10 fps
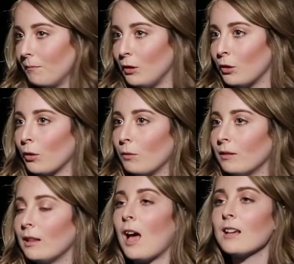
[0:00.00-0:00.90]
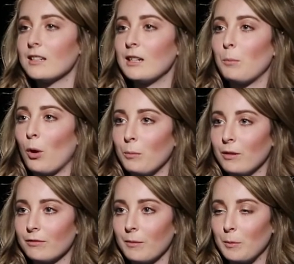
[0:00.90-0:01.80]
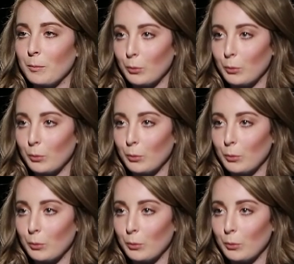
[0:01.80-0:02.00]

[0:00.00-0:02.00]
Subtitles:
you know, lasting moment from the